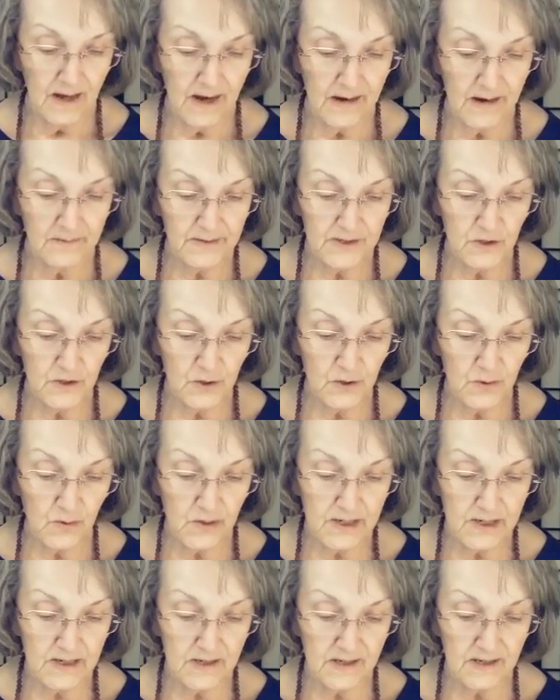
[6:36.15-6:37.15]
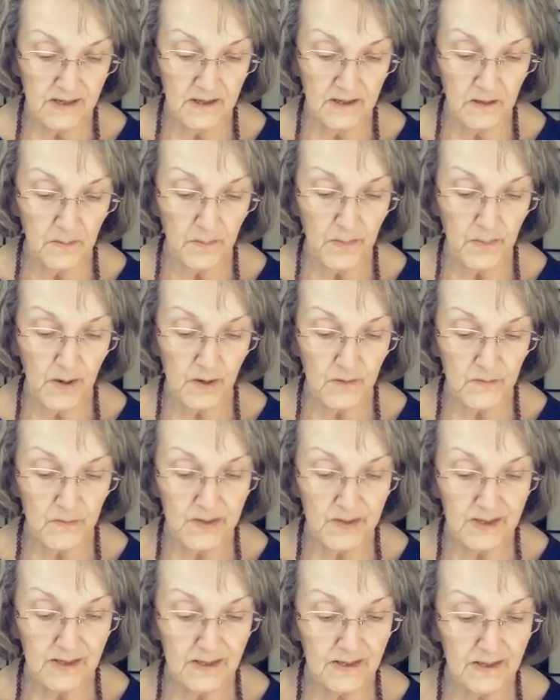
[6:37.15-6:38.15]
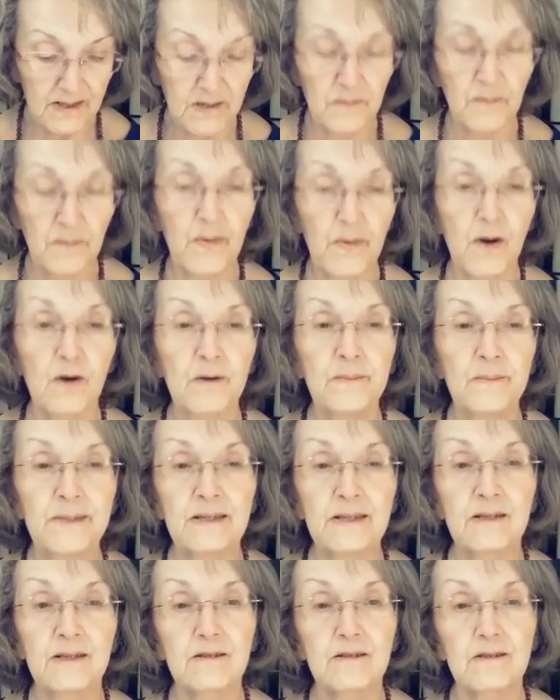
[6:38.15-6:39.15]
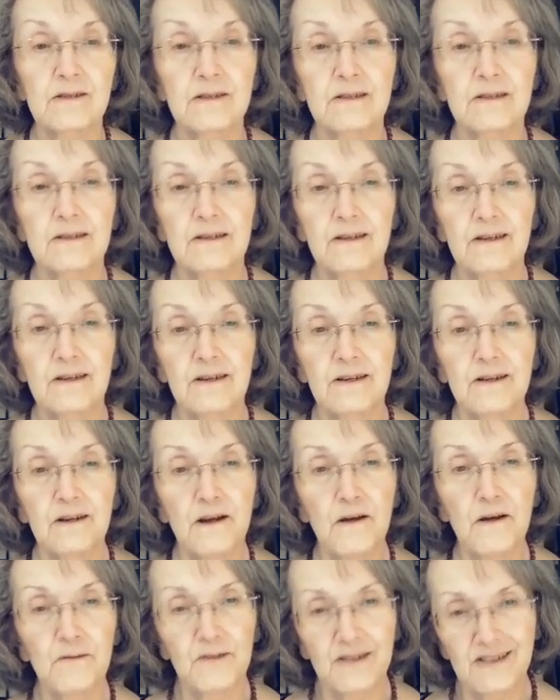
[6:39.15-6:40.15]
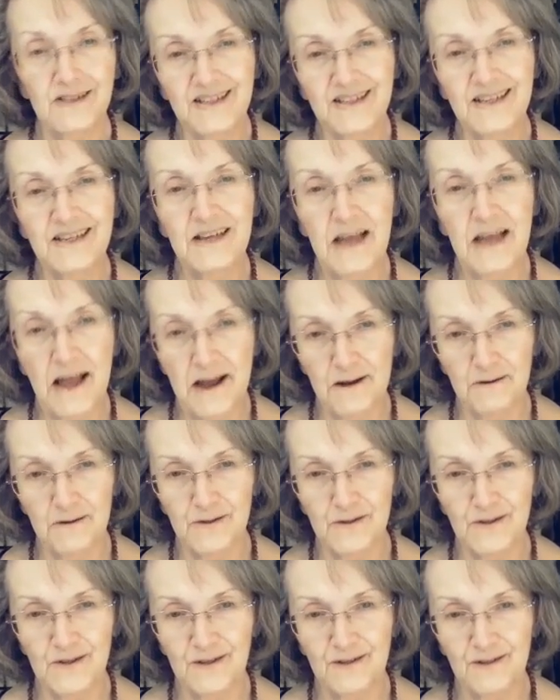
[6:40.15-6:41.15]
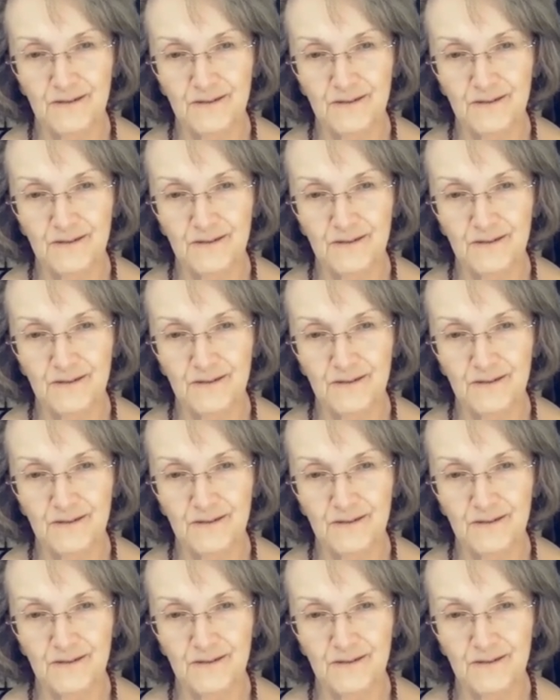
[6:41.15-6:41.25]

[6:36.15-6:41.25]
I rejoice in the perfect impermanence of a clean house.